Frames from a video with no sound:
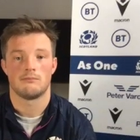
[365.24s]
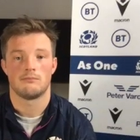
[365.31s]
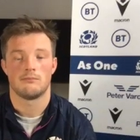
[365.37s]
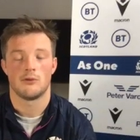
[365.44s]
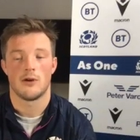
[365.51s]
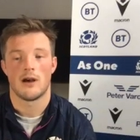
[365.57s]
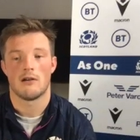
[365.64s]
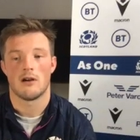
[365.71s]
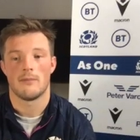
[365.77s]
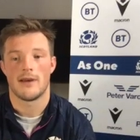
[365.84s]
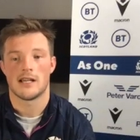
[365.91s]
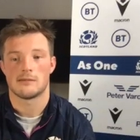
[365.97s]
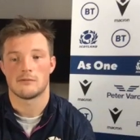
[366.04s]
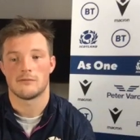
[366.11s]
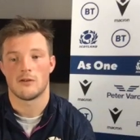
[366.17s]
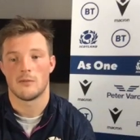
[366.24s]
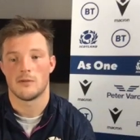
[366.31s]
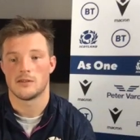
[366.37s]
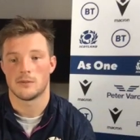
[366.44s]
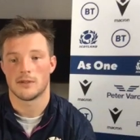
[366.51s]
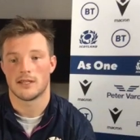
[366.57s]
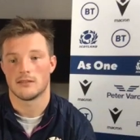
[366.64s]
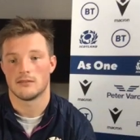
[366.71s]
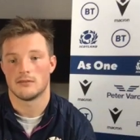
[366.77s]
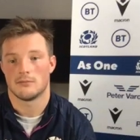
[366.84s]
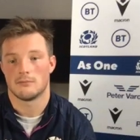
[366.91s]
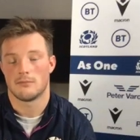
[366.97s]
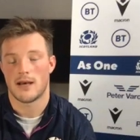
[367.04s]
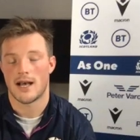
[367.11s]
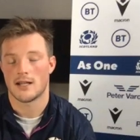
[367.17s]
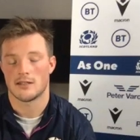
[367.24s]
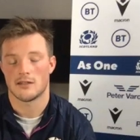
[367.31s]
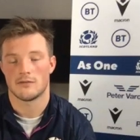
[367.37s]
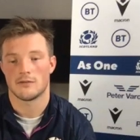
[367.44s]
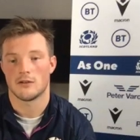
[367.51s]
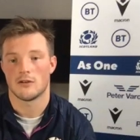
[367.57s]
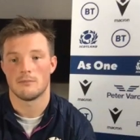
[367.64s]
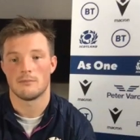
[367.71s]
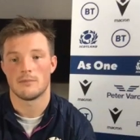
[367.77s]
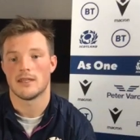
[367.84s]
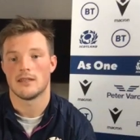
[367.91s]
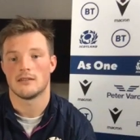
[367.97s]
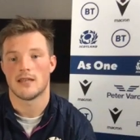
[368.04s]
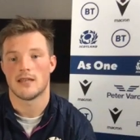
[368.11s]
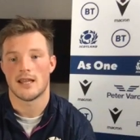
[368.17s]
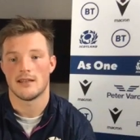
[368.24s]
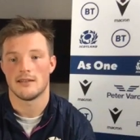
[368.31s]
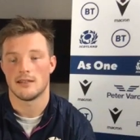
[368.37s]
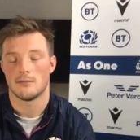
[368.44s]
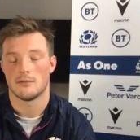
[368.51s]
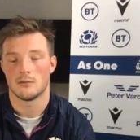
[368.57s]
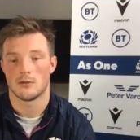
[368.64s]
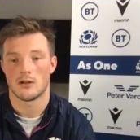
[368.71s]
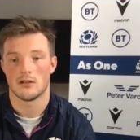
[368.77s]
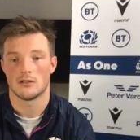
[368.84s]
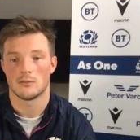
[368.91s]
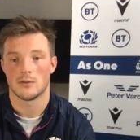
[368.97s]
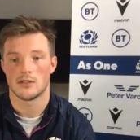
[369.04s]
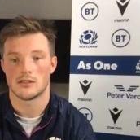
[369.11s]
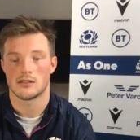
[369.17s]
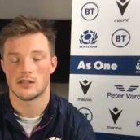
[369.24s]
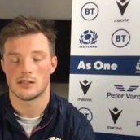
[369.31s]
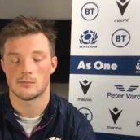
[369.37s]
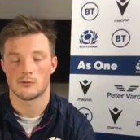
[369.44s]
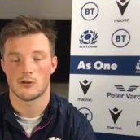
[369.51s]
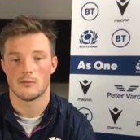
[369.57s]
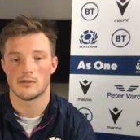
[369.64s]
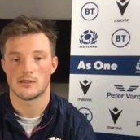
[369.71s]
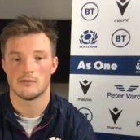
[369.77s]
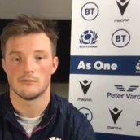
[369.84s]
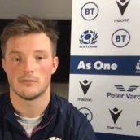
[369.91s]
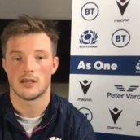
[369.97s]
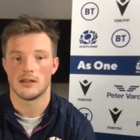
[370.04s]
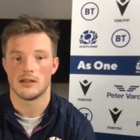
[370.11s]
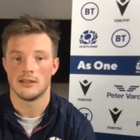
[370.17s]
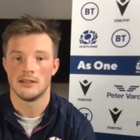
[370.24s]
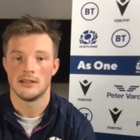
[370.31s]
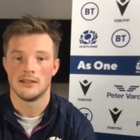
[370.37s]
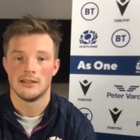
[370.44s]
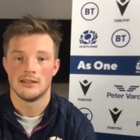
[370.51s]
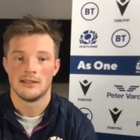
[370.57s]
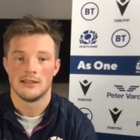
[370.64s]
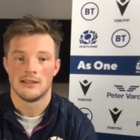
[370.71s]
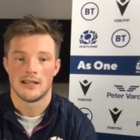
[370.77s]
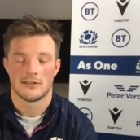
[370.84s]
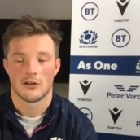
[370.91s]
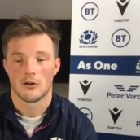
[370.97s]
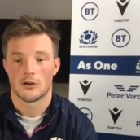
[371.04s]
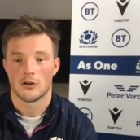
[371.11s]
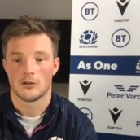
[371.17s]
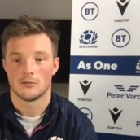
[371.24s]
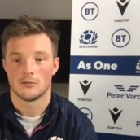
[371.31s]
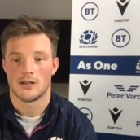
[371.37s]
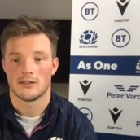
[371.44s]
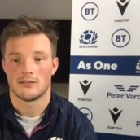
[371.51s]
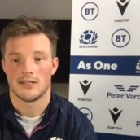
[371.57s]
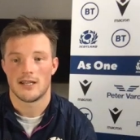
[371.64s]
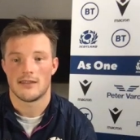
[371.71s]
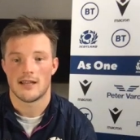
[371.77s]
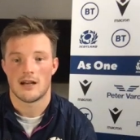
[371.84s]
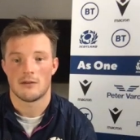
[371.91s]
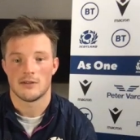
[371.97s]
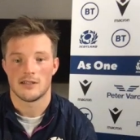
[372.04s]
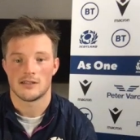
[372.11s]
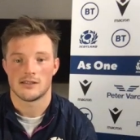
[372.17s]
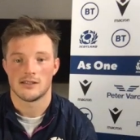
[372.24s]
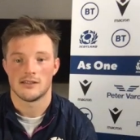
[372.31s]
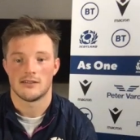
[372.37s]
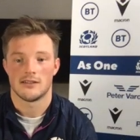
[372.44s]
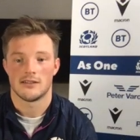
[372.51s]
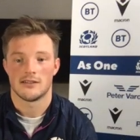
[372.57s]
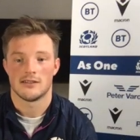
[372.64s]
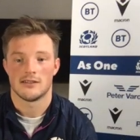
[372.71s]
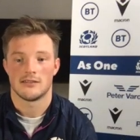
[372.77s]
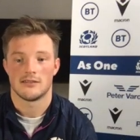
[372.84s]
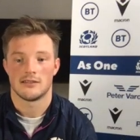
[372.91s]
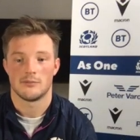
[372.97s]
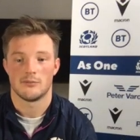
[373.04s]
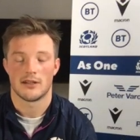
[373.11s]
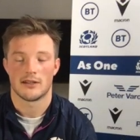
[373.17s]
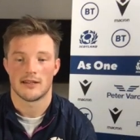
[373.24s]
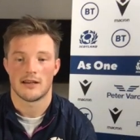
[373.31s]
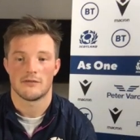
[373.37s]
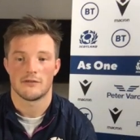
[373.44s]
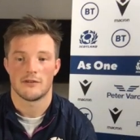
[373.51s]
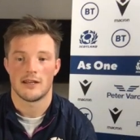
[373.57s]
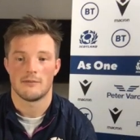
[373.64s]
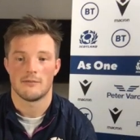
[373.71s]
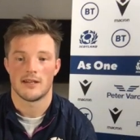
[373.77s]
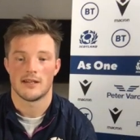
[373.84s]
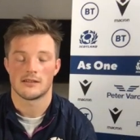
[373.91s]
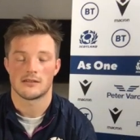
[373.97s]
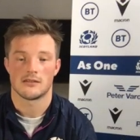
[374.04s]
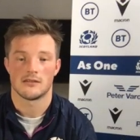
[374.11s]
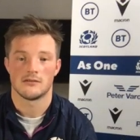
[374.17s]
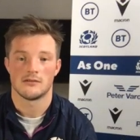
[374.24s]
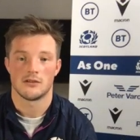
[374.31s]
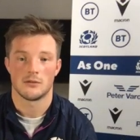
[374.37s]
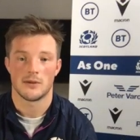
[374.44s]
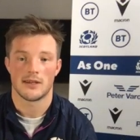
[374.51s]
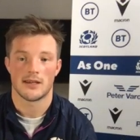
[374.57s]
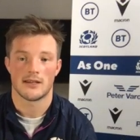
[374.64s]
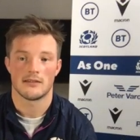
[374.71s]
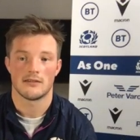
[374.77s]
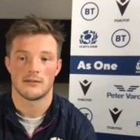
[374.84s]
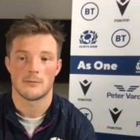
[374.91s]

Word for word: put out our best performance we can match if not beat any team in the world which is, is promising but it's all good and well saying that we just need to to bring that for eight minutes on on the weekend.